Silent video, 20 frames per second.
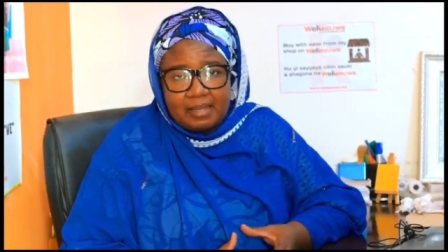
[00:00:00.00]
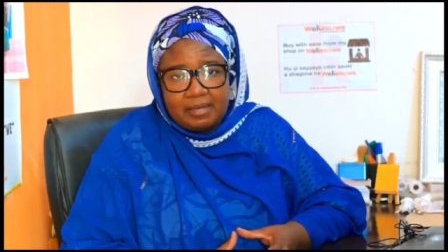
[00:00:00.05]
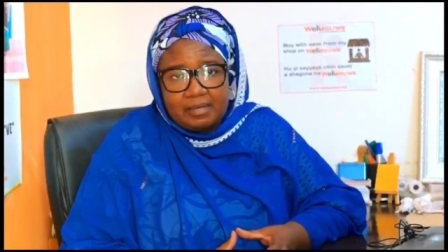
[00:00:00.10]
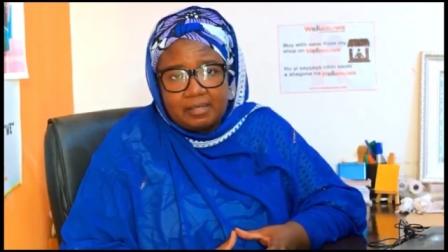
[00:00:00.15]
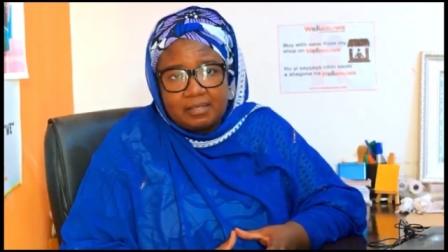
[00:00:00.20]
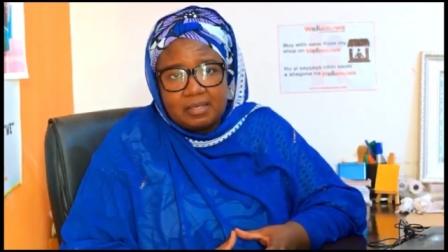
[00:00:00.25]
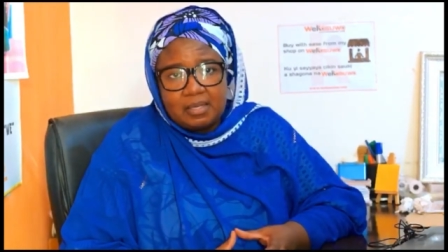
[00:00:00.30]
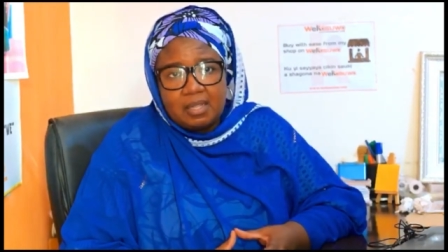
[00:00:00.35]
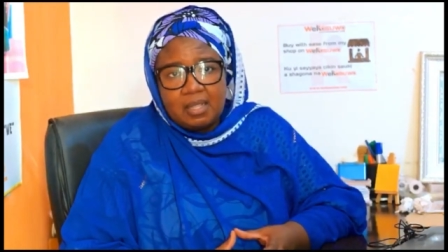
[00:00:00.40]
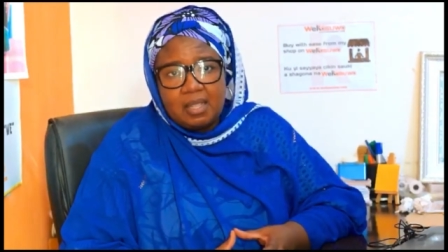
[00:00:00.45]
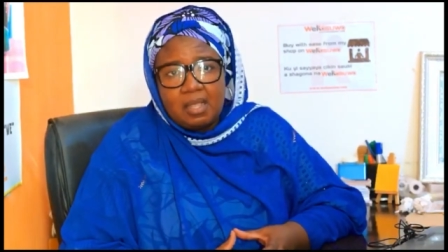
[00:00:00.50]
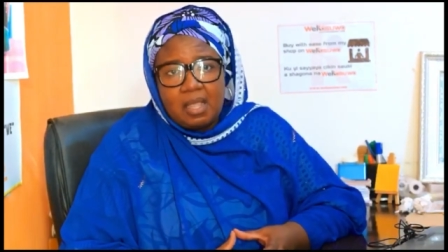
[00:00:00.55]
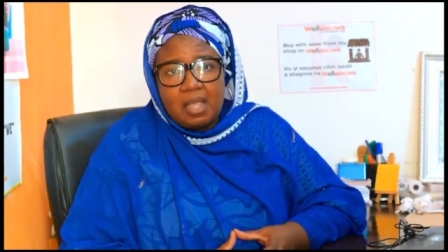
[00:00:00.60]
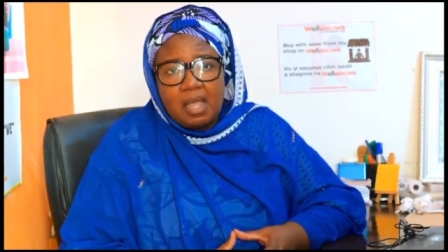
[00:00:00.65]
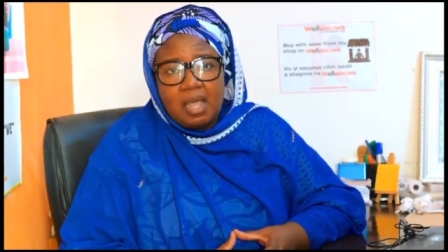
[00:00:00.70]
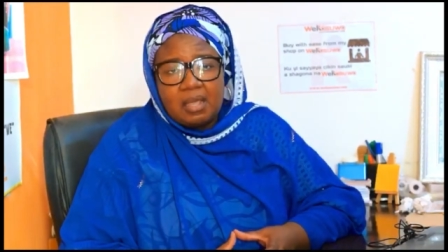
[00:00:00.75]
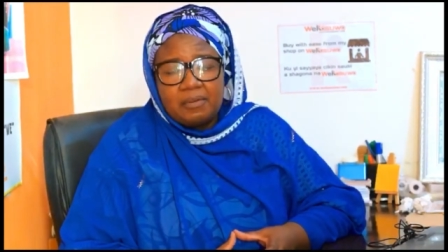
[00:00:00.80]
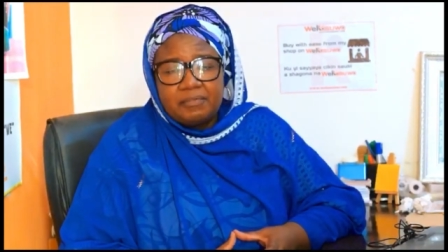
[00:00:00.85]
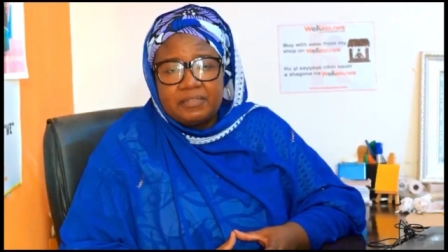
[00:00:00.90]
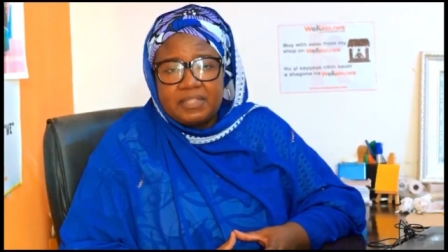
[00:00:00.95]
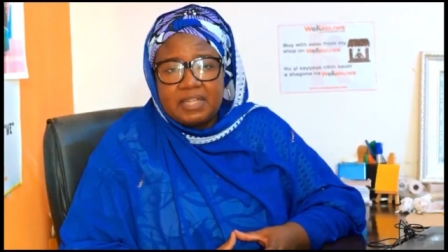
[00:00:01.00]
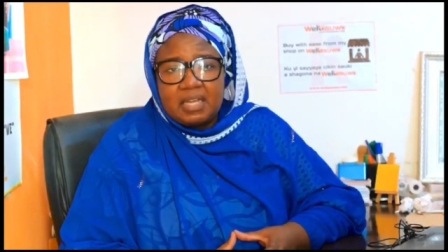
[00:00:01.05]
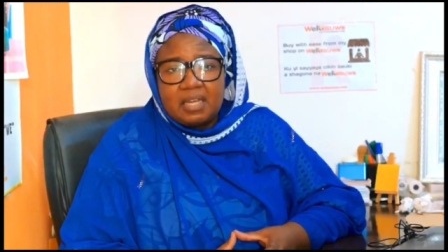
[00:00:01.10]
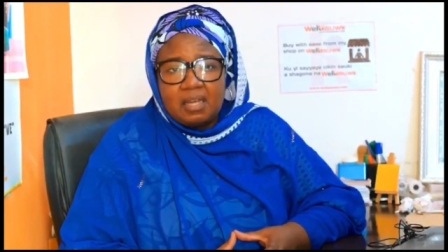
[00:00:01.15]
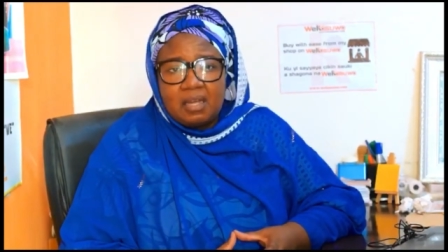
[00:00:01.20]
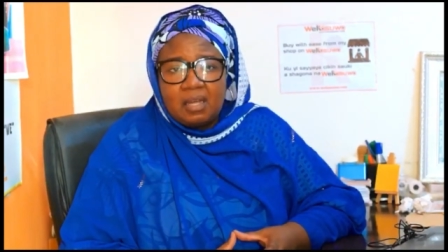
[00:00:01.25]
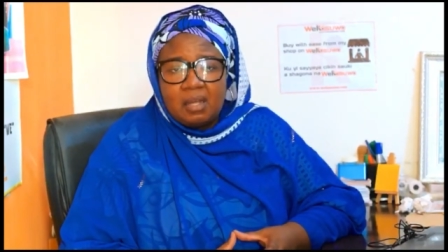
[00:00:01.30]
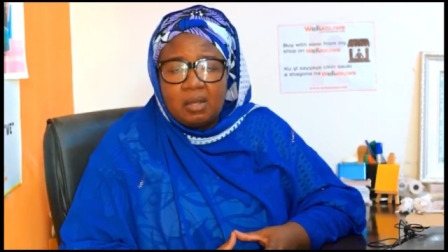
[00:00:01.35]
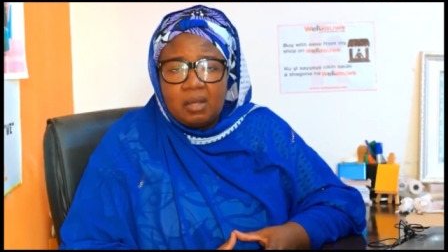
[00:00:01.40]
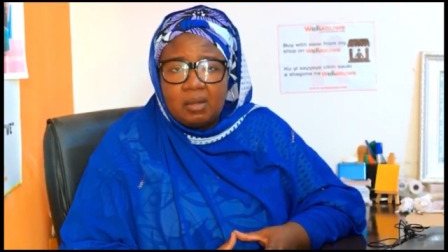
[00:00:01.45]
And after
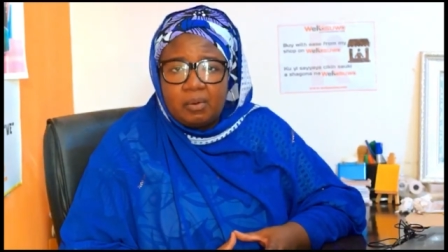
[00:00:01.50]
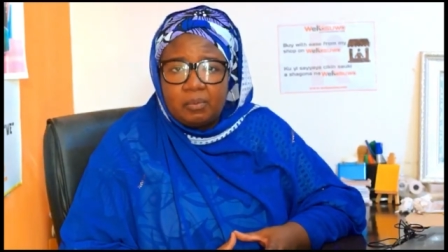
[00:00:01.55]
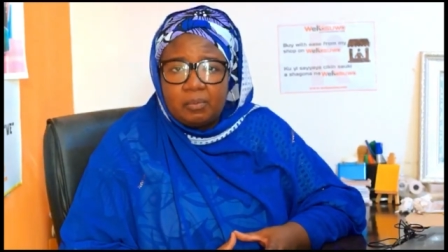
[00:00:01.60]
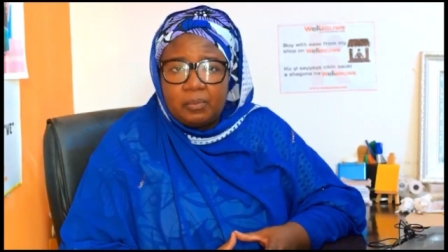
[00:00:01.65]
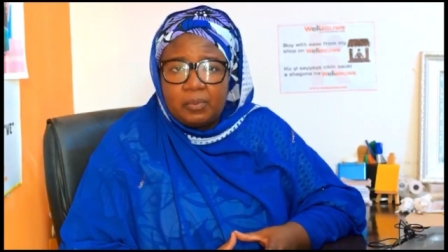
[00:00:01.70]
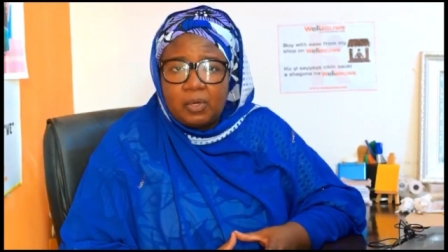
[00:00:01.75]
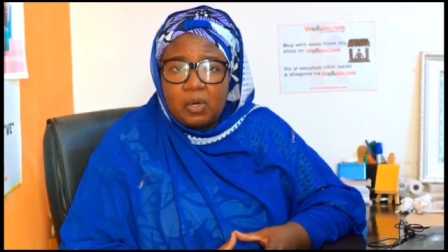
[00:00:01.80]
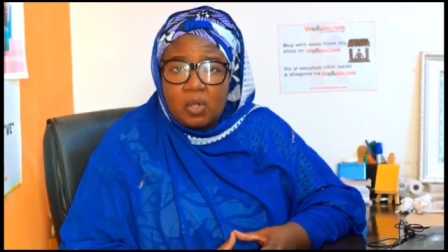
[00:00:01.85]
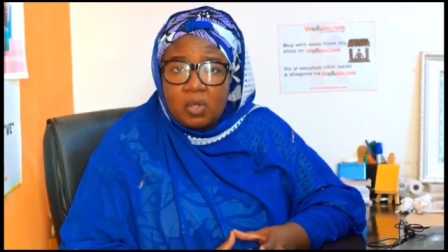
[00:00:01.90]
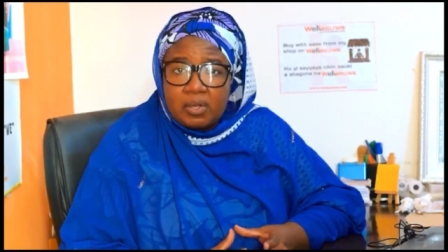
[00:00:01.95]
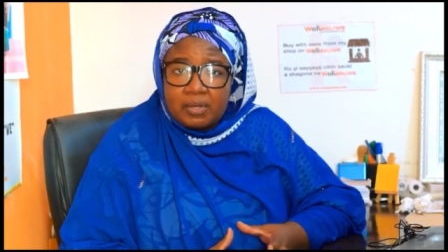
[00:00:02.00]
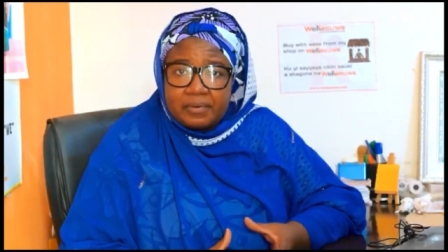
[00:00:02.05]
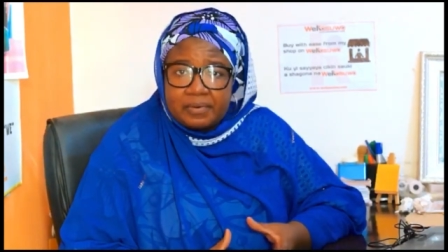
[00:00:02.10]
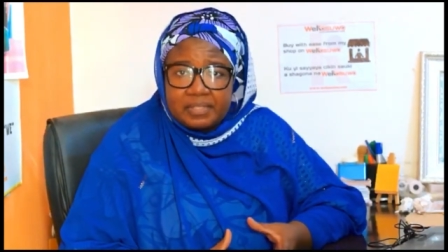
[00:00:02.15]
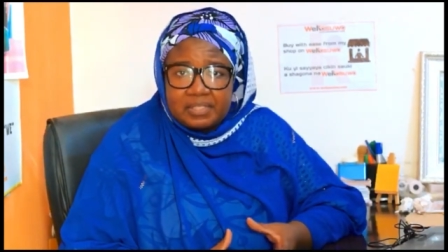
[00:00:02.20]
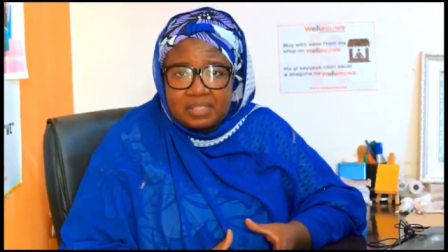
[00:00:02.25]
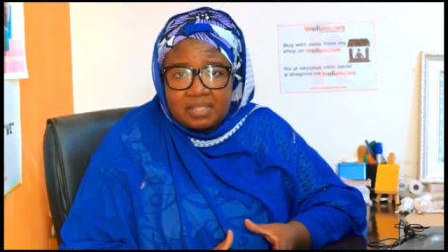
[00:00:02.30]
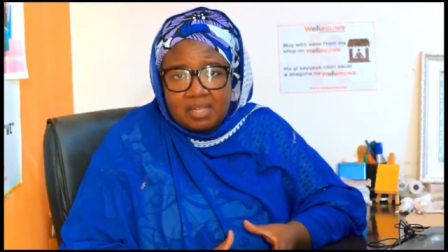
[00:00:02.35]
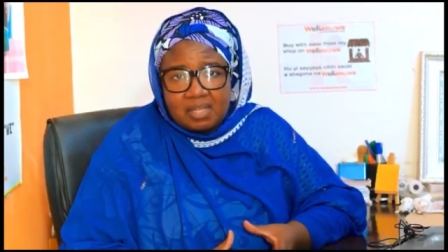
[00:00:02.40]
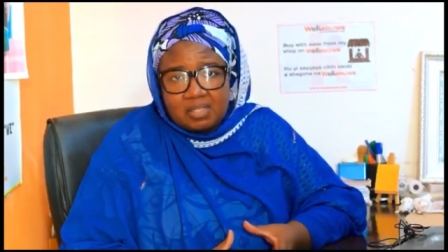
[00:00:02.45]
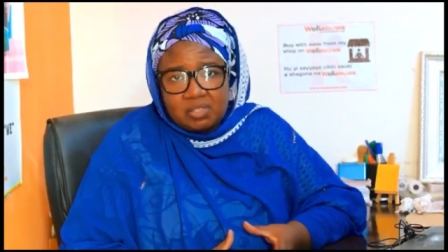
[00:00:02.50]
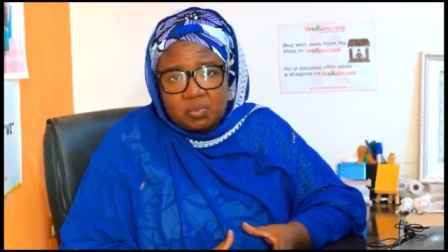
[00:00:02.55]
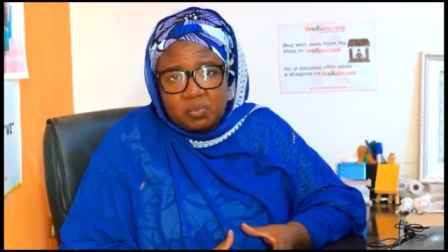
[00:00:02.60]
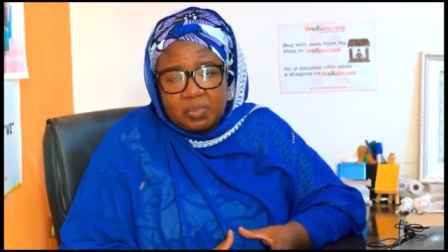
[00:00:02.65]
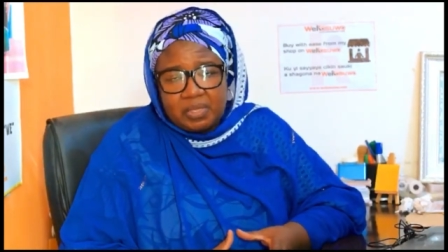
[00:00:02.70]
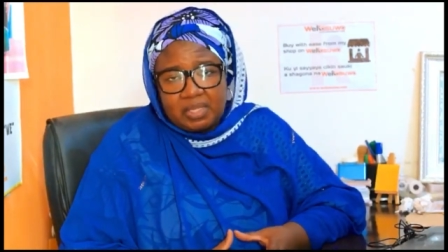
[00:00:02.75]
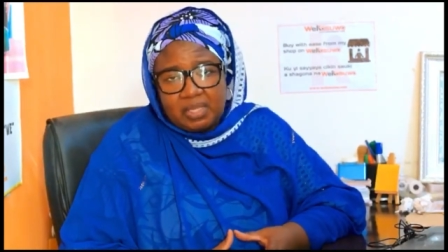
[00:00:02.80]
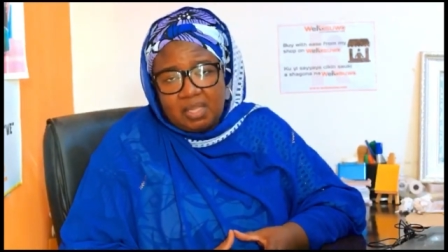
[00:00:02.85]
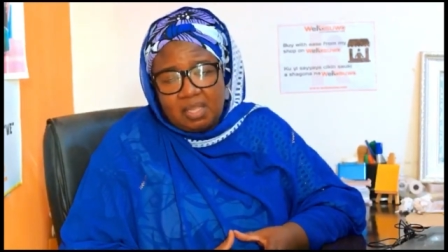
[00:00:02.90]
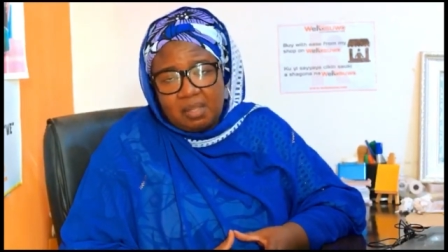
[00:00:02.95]
a uh, long research,
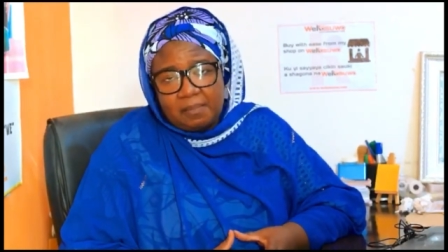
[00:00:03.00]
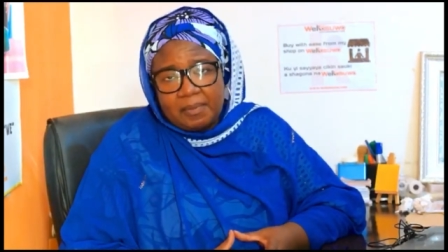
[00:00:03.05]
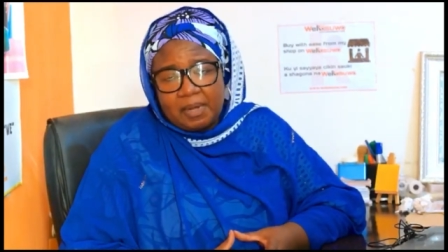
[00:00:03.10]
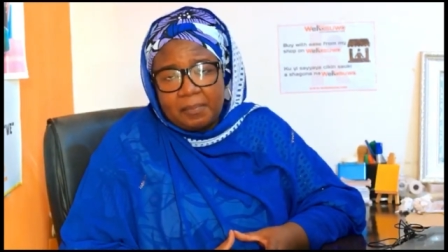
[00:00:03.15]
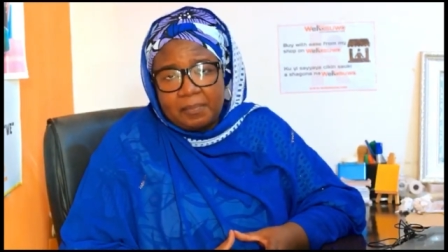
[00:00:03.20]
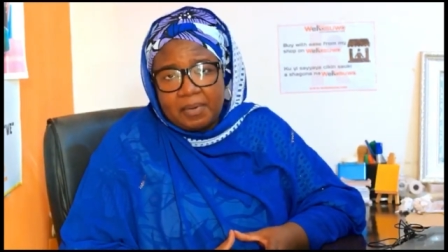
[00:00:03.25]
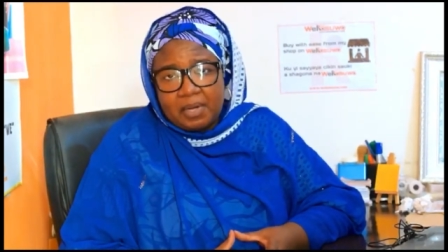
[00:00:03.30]
we came